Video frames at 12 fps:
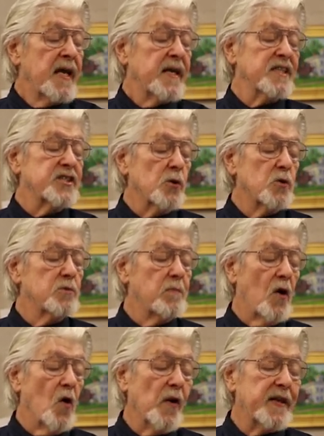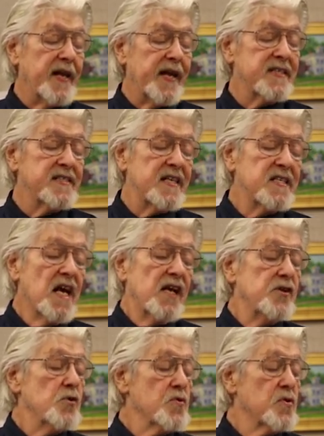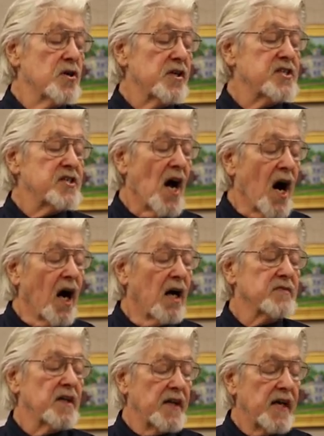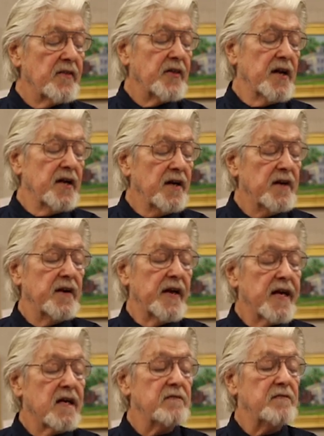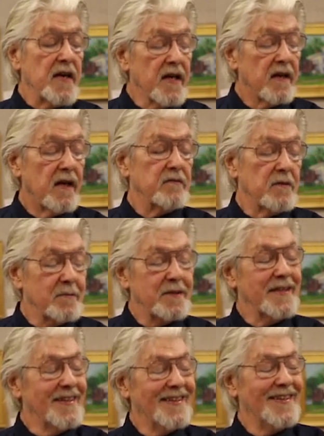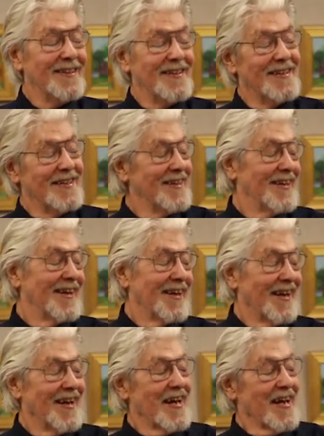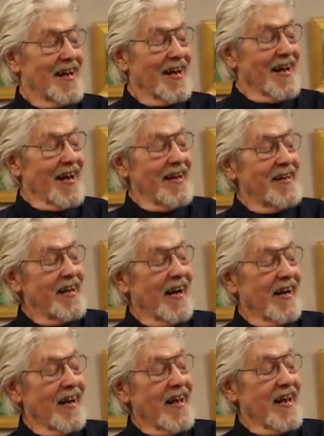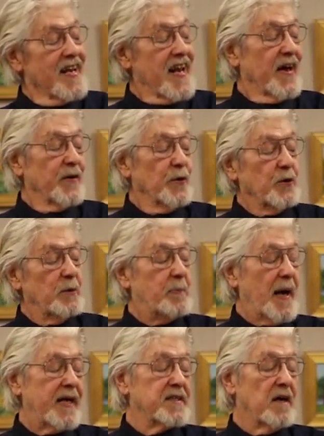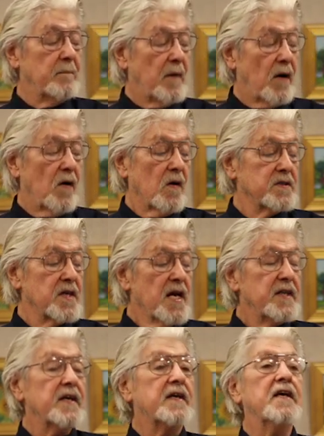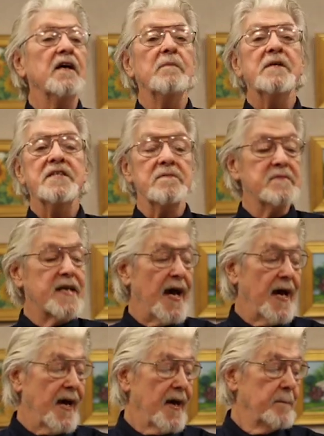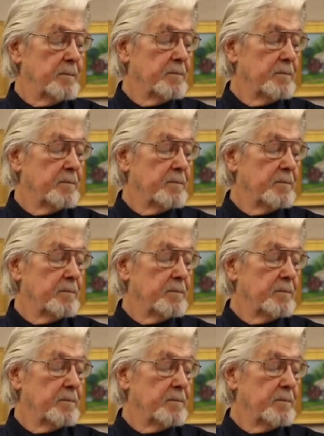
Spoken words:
They're so small that Daddy says you could starve to death in a 100-acre field of them. And then I laid down on a patch of moss to kill me some time.